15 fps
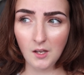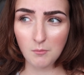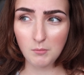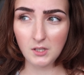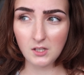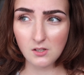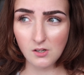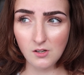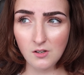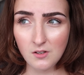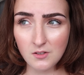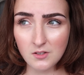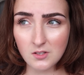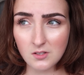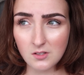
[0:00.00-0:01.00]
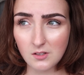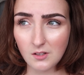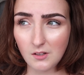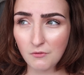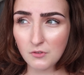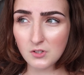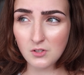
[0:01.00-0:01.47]
because
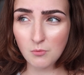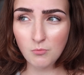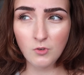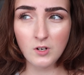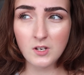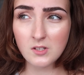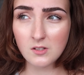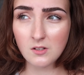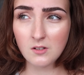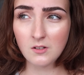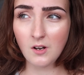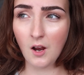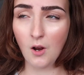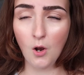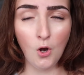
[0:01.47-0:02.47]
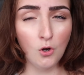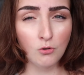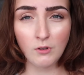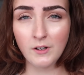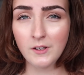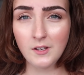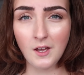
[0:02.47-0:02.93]
for some reason I
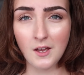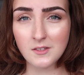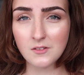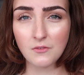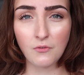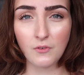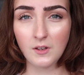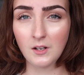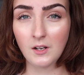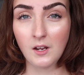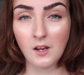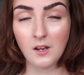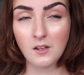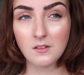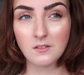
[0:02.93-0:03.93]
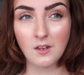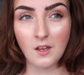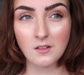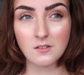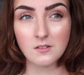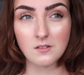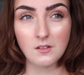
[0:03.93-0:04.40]
already had the feeling
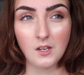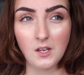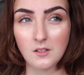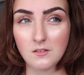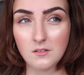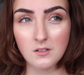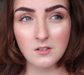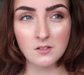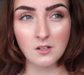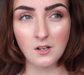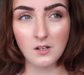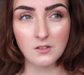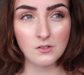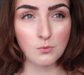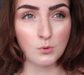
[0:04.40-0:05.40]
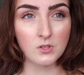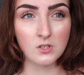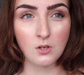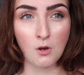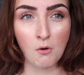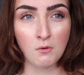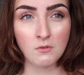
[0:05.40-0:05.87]
that this scent was
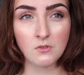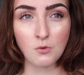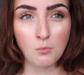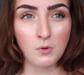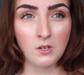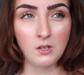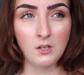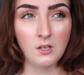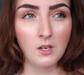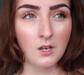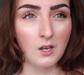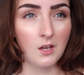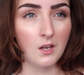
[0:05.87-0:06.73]
going to be